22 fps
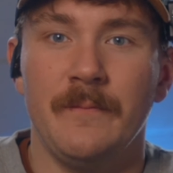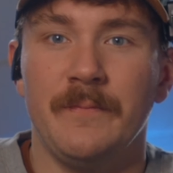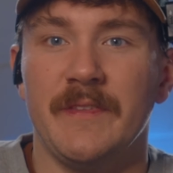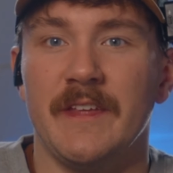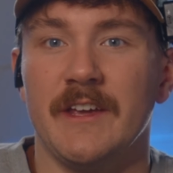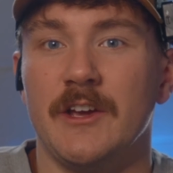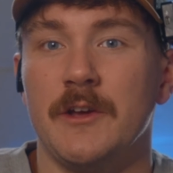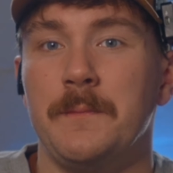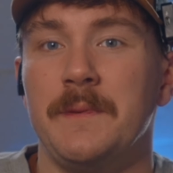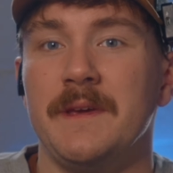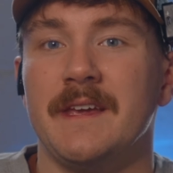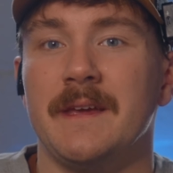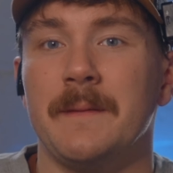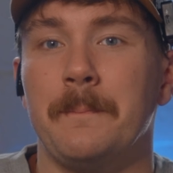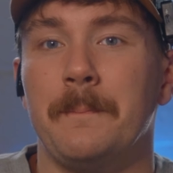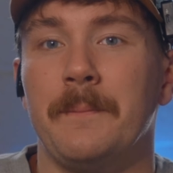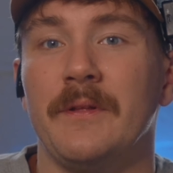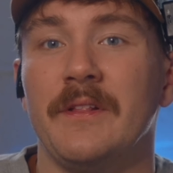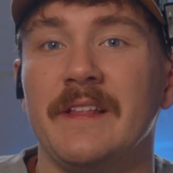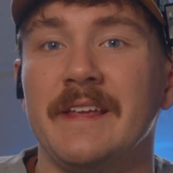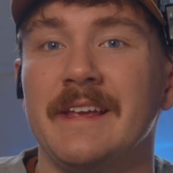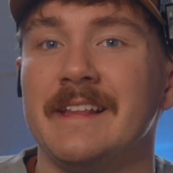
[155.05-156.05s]
It could be
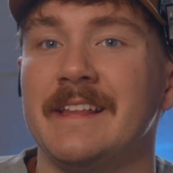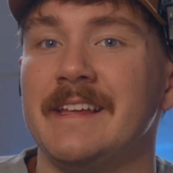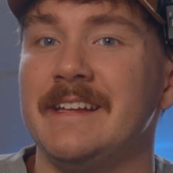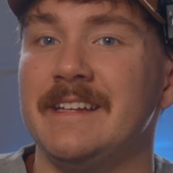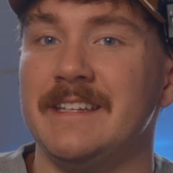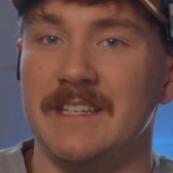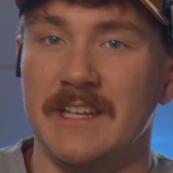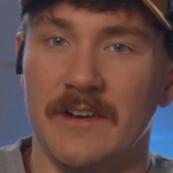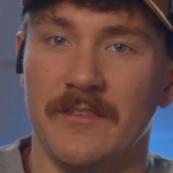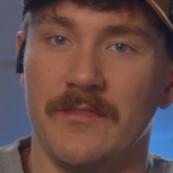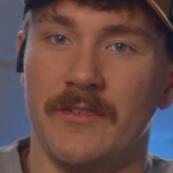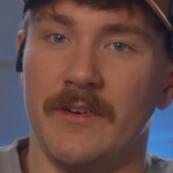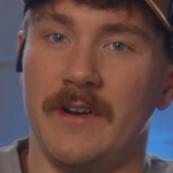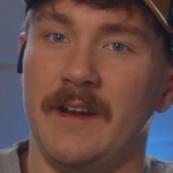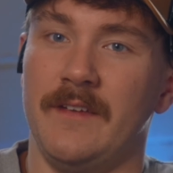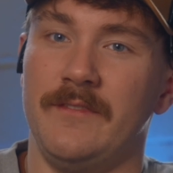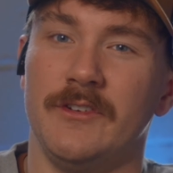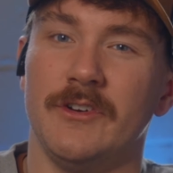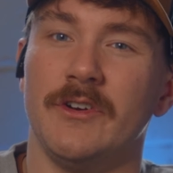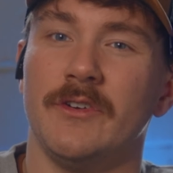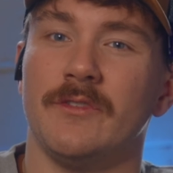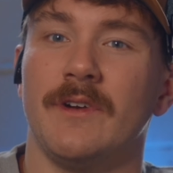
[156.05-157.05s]
completely different.
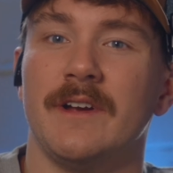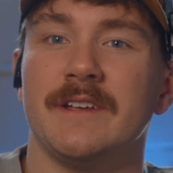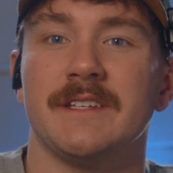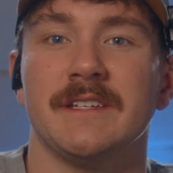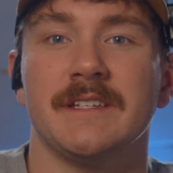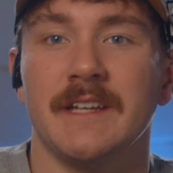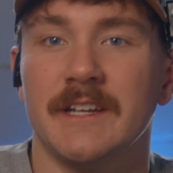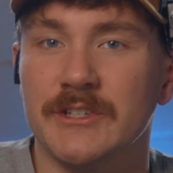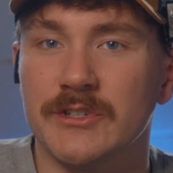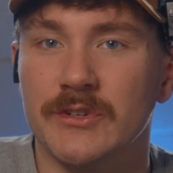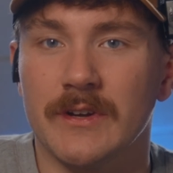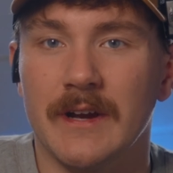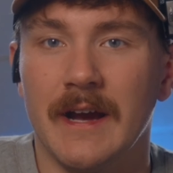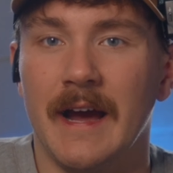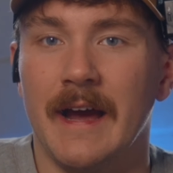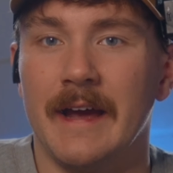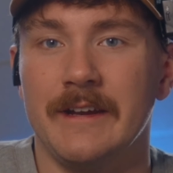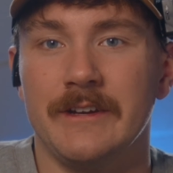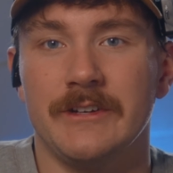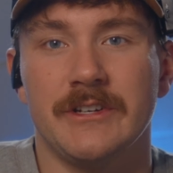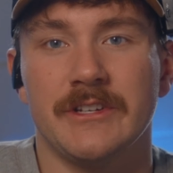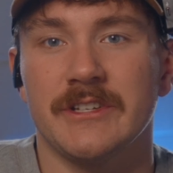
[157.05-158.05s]
If you're a residential guy,
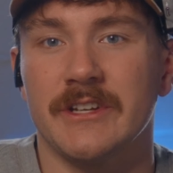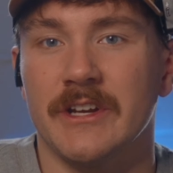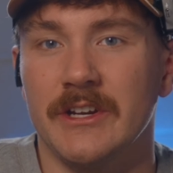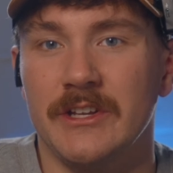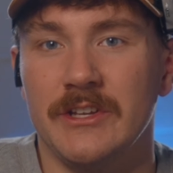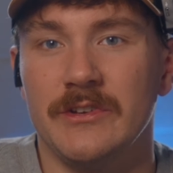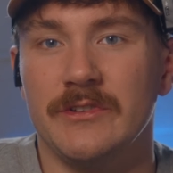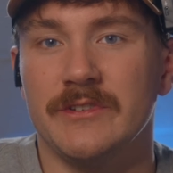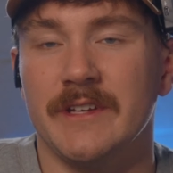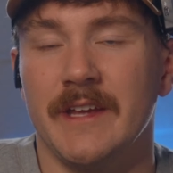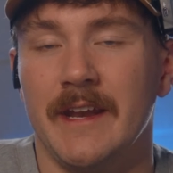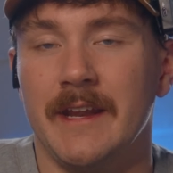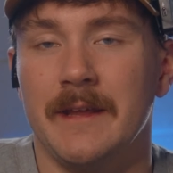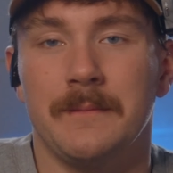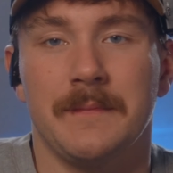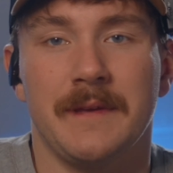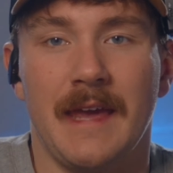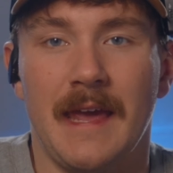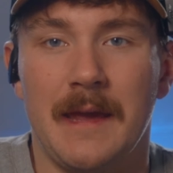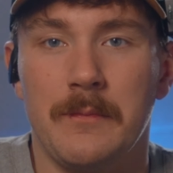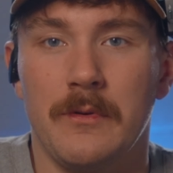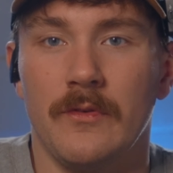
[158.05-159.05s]
you're just going to use NM
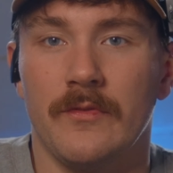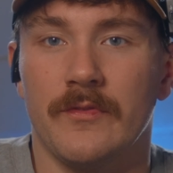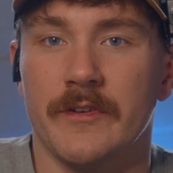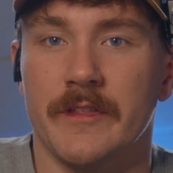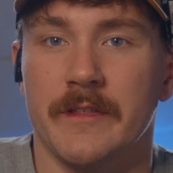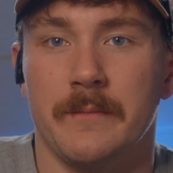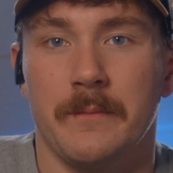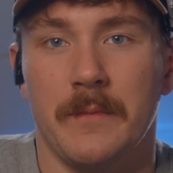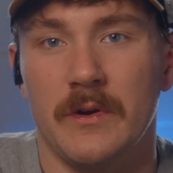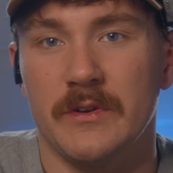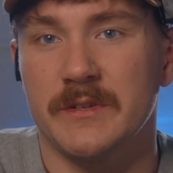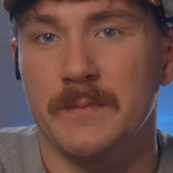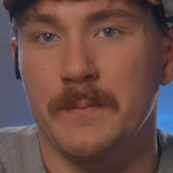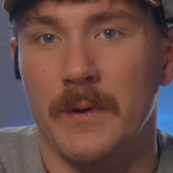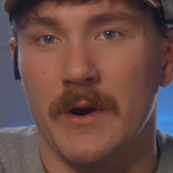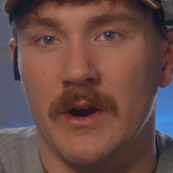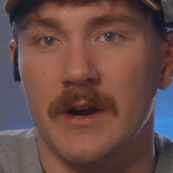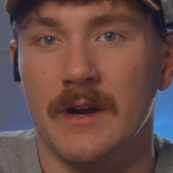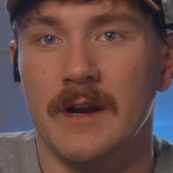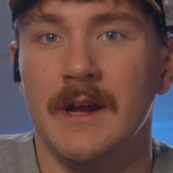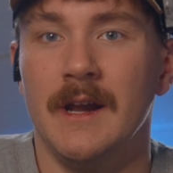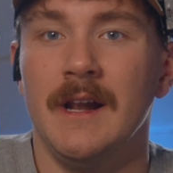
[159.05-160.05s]
cable for the most
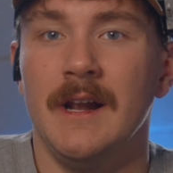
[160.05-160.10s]
part,